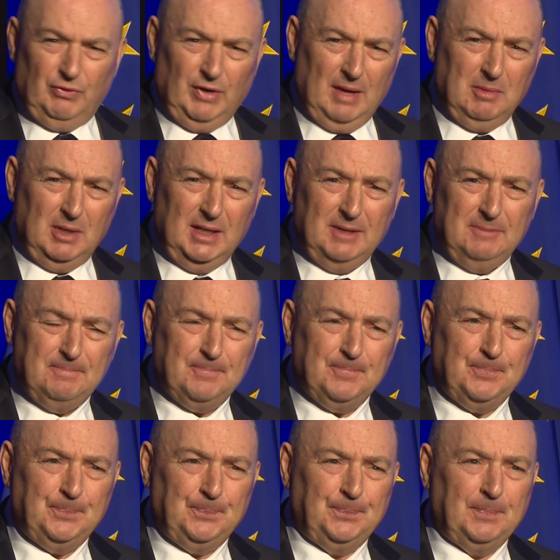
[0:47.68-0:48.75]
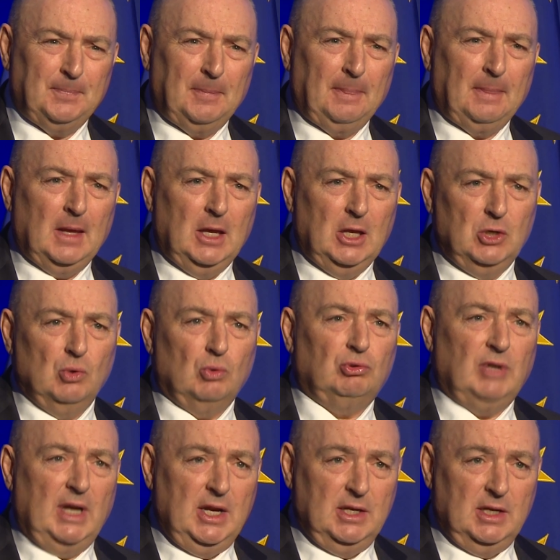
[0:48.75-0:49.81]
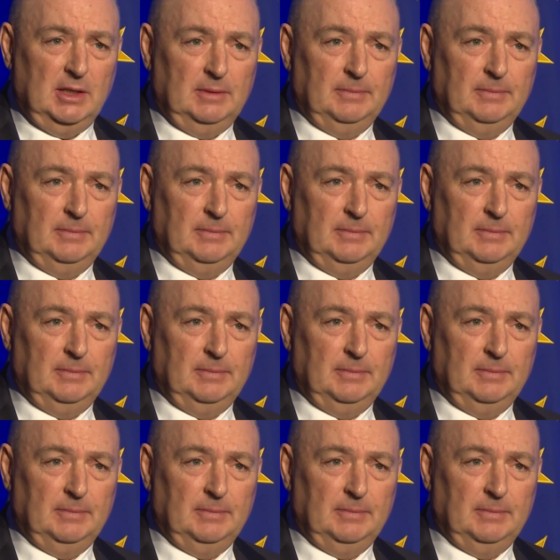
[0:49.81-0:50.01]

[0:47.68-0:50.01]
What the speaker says: family in Ukraine,